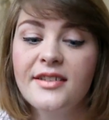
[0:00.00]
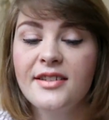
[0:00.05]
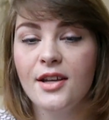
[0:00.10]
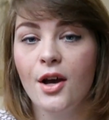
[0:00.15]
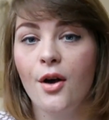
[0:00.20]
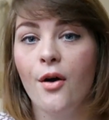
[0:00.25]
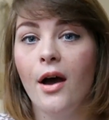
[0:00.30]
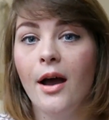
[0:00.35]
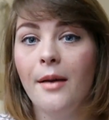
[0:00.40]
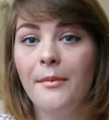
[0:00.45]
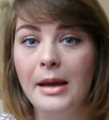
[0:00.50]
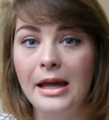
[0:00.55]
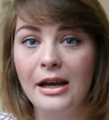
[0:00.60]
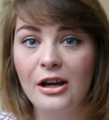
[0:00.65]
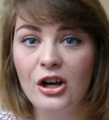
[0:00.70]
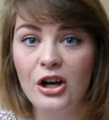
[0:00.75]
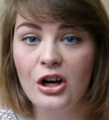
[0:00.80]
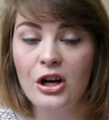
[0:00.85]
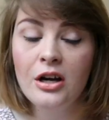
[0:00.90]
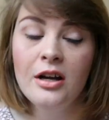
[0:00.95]
So I met
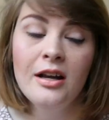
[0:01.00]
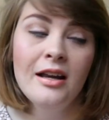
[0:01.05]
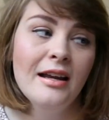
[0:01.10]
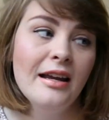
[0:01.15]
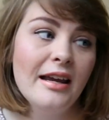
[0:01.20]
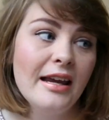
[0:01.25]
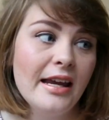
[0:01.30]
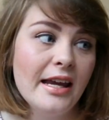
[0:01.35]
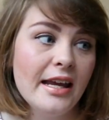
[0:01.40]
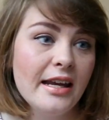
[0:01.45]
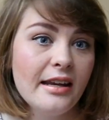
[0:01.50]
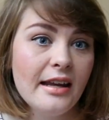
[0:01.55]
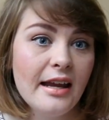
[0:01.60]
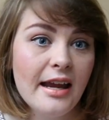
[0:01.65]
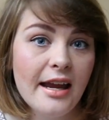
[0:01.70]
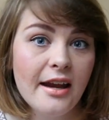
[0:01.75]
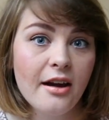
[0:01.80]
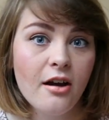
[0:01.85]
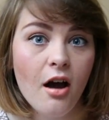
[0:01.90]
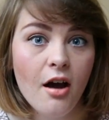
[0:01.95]
her in
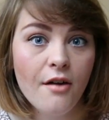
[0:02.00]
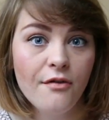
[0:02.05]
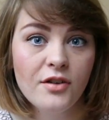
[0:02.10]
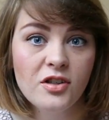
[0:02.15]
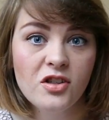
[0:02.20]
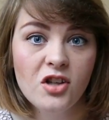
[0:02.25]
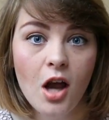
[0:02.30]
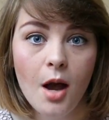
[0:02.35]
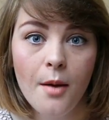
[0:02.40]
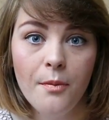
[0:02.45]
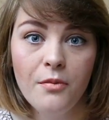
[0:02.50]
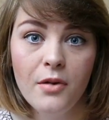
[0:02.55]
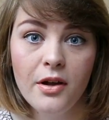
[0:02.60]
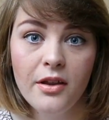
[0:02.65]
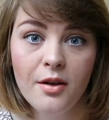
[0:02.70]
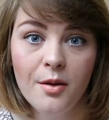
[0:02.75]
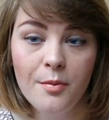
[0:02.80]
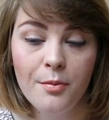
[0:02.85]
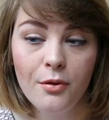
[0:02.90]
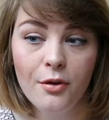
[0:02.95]
a coffee shop
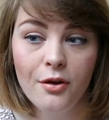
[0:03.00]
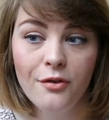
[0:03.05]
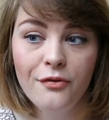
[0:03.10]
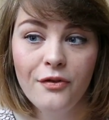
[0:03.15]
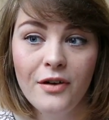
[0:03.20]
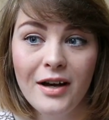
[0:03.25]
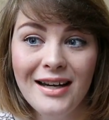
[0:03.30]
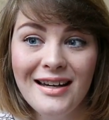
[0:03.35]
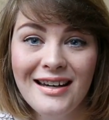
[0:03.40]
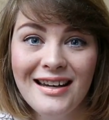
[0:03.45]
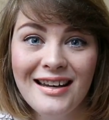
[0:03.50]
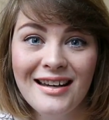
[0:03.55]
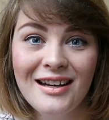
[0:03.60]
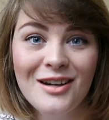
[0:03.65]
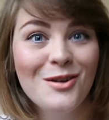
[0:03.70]
with her boyfriend,